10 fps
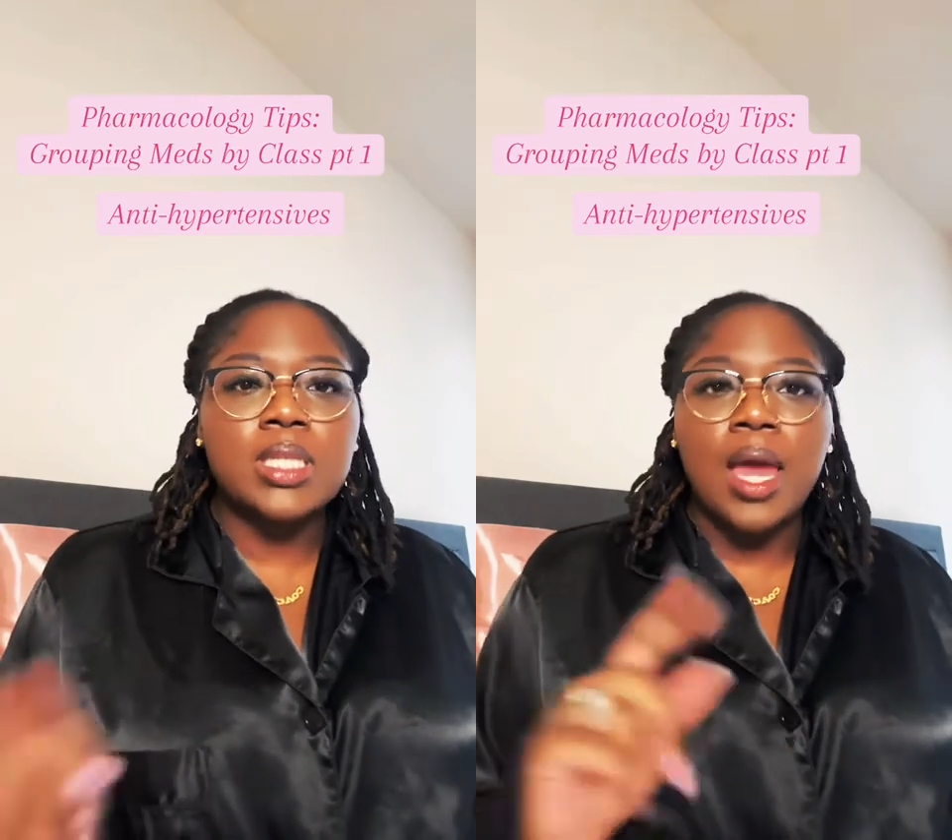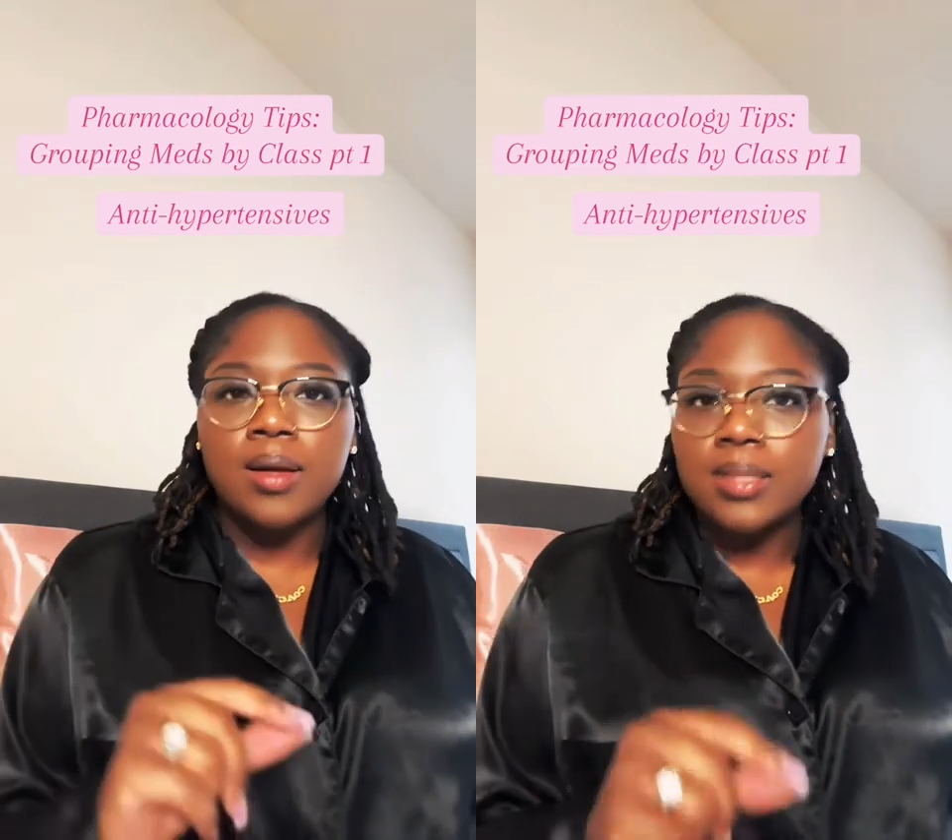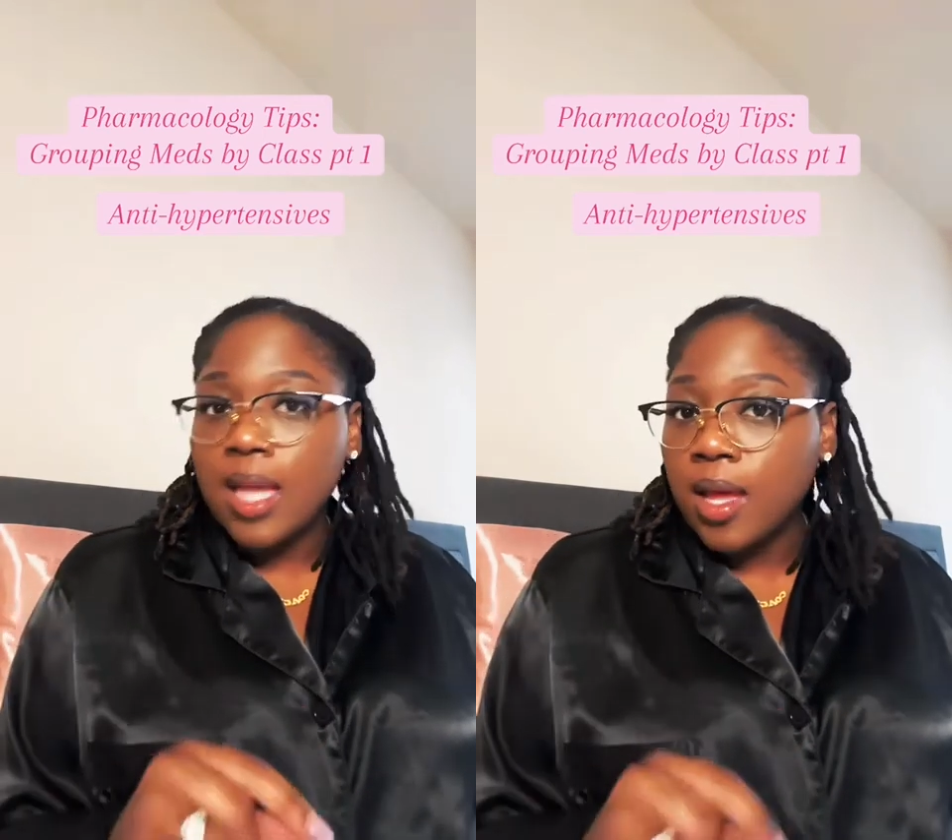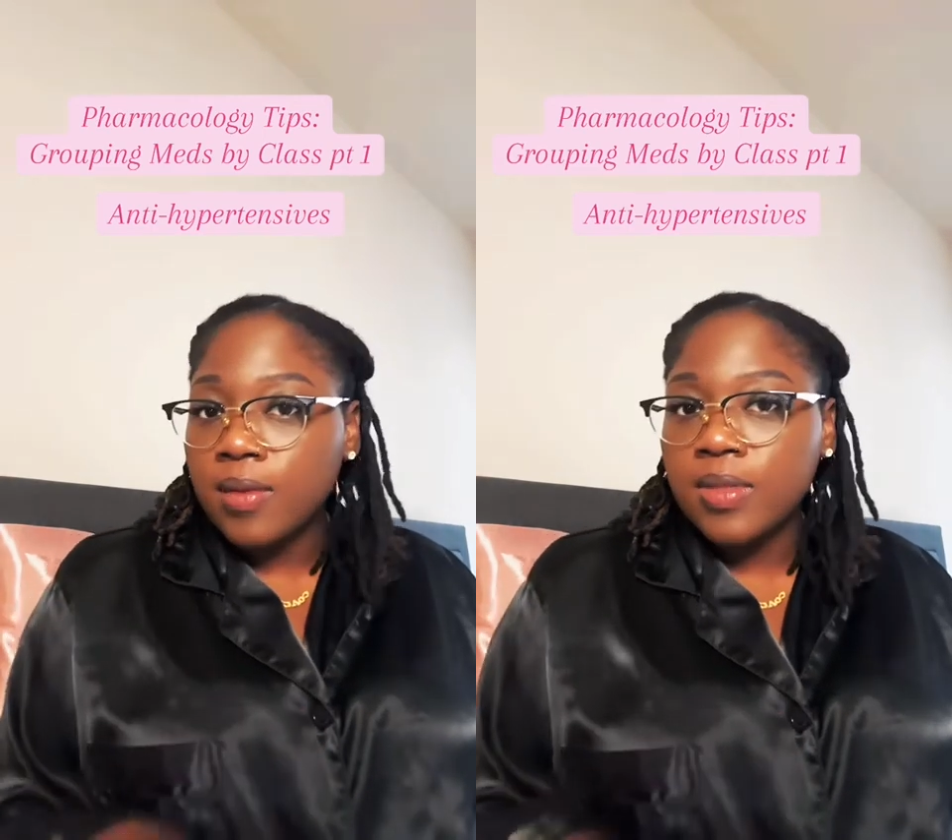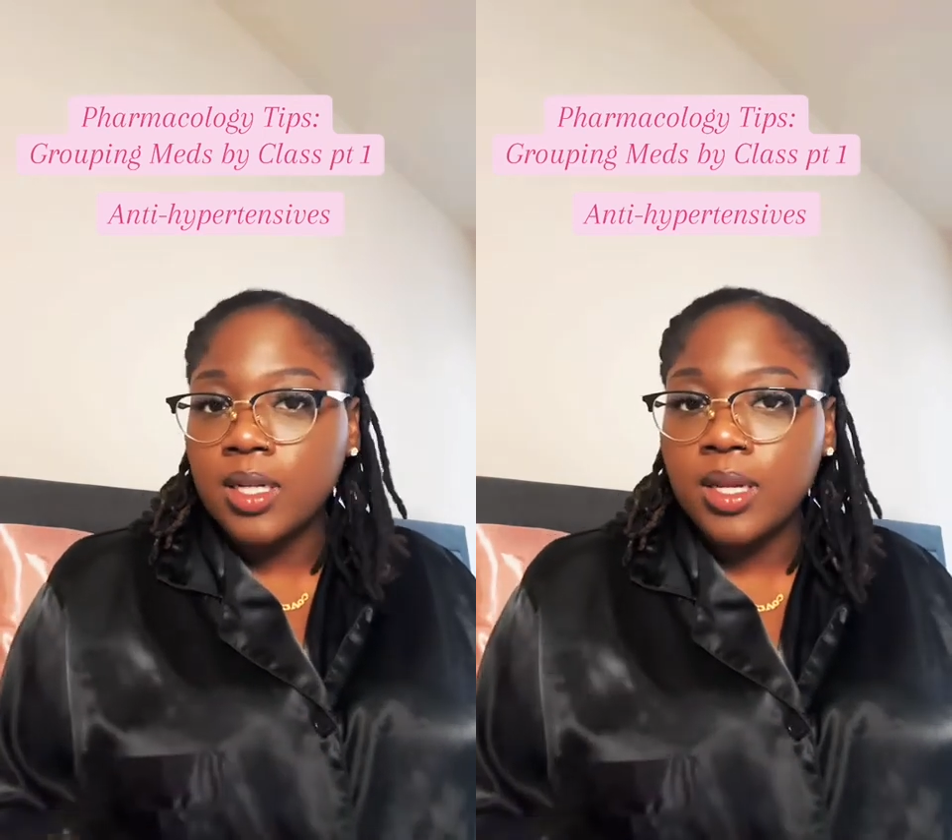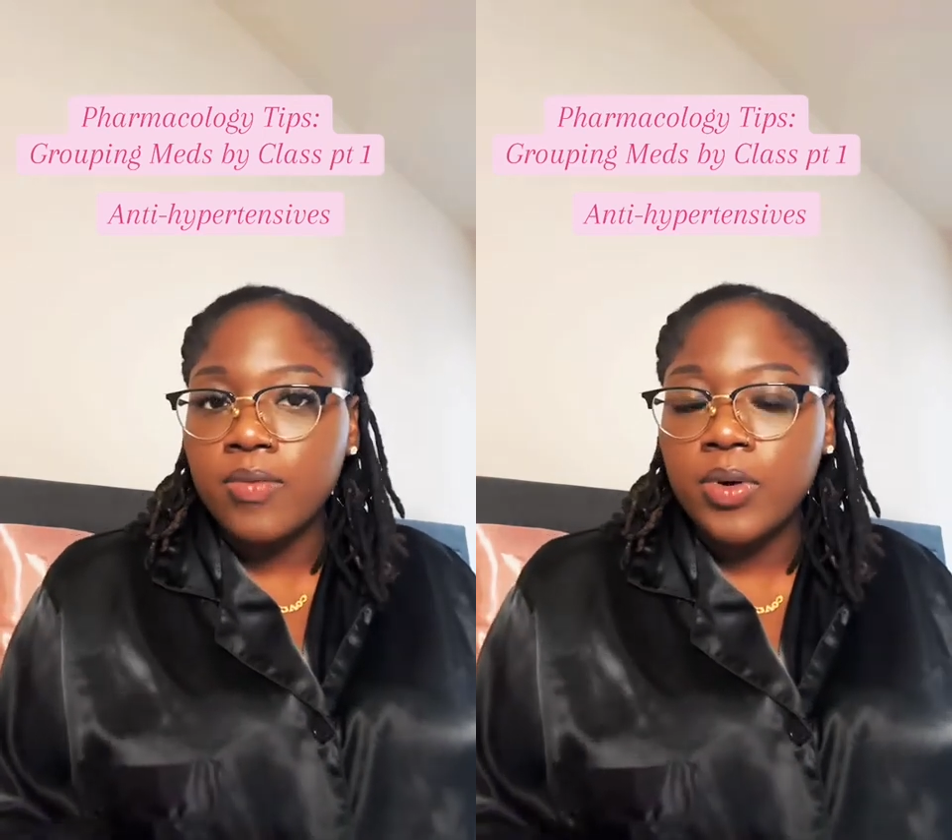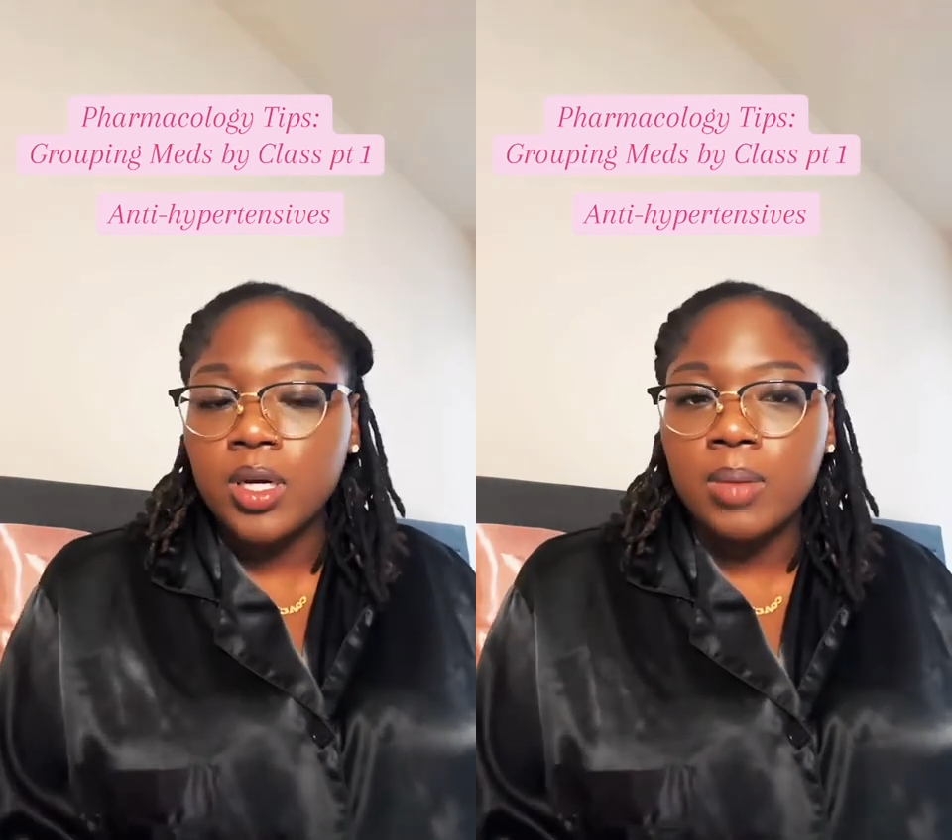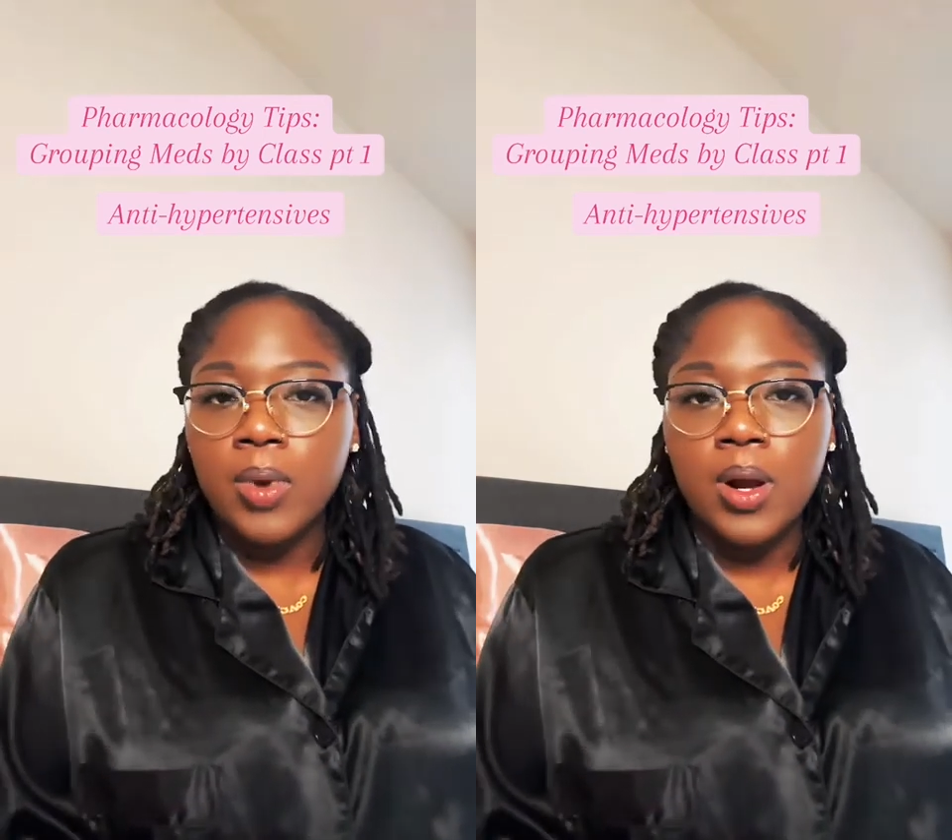outside of the level
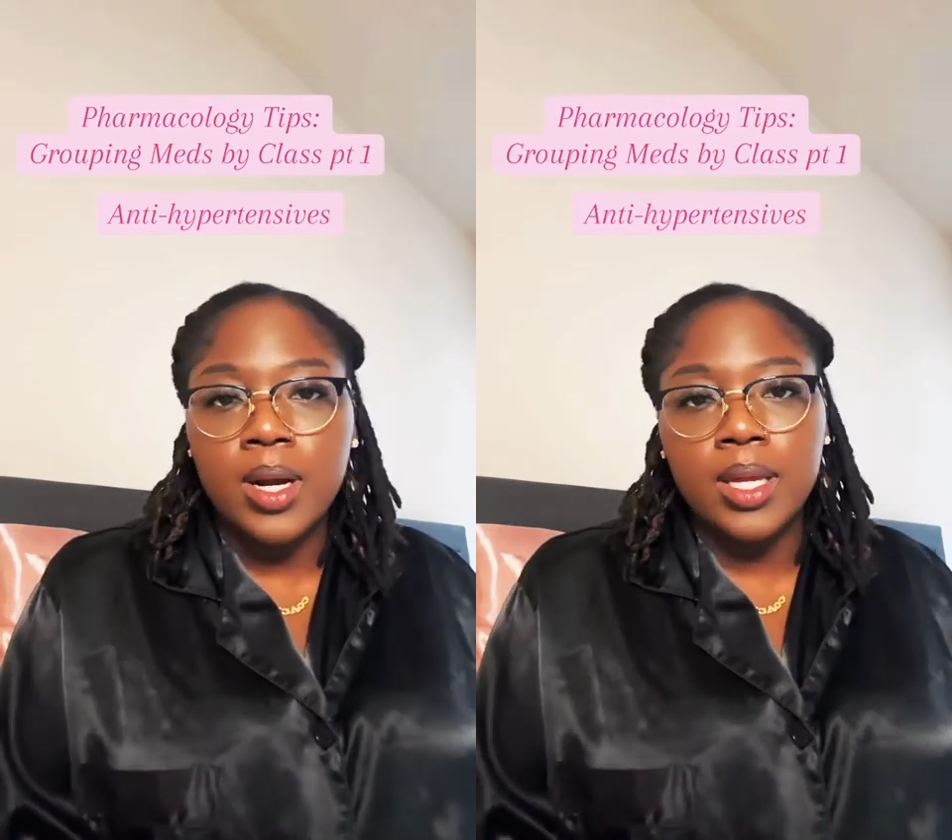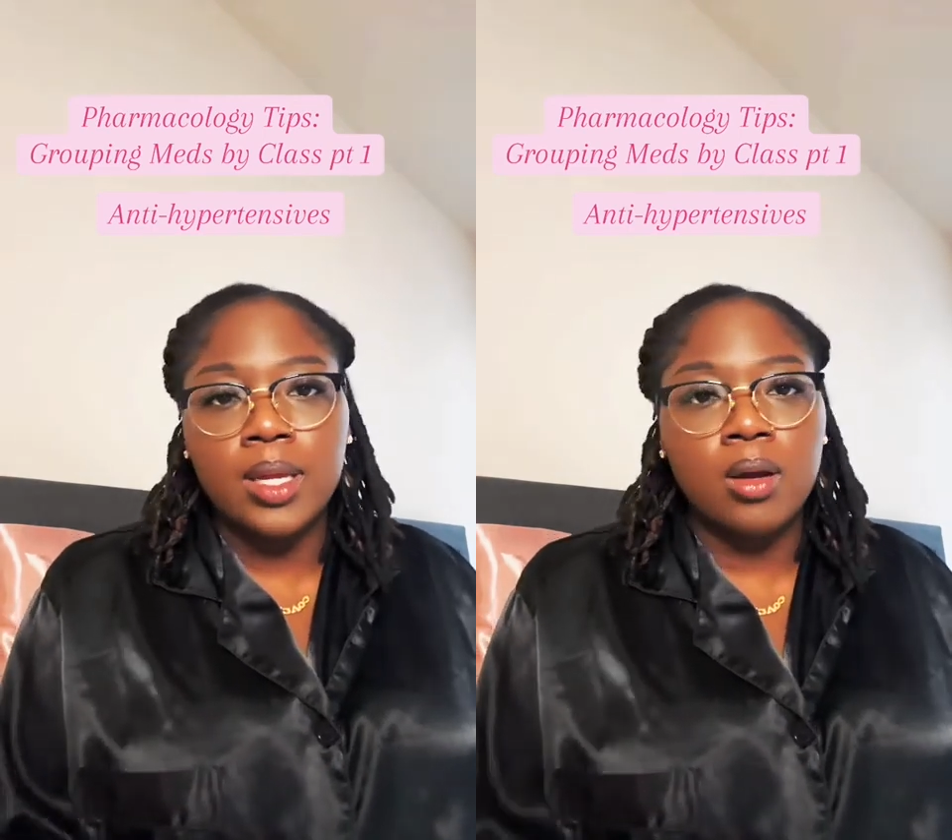up RN